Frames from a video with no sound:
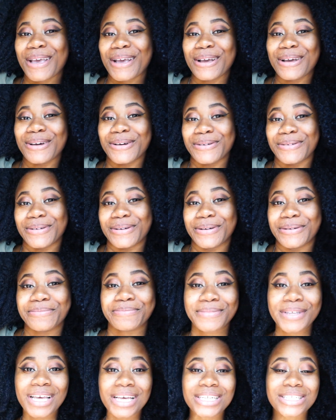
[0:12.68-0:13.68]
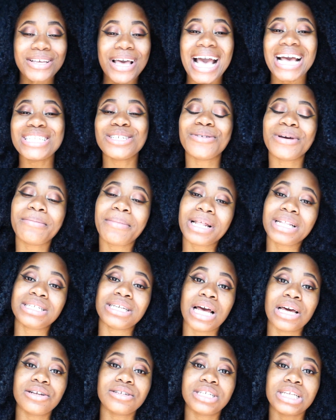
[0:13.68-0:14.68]
guru. So as you read by the
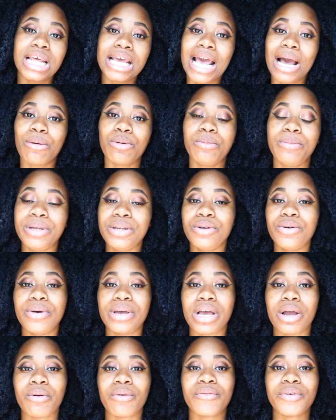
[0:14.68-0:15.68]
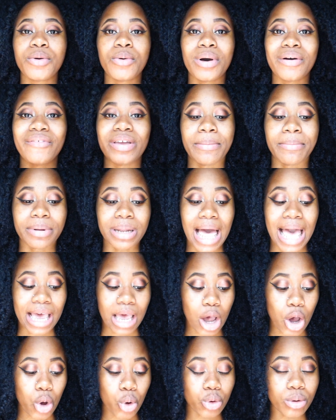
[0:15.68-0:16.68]
title today, I will be doing a review of a black
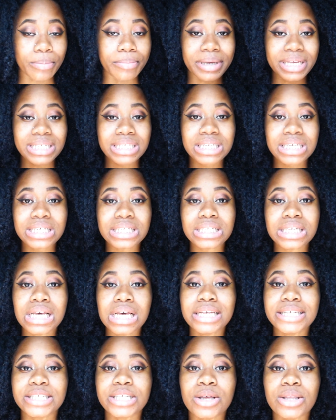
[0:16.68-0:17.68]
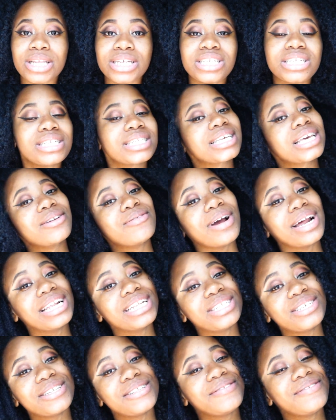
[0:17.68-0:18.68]
owned business. So let's just get right
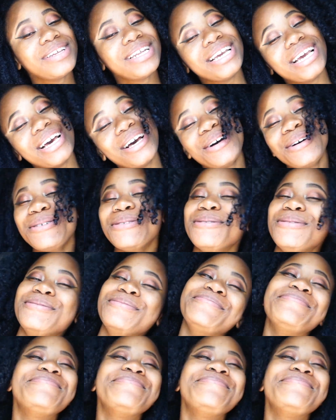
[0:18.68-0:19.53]
into the video.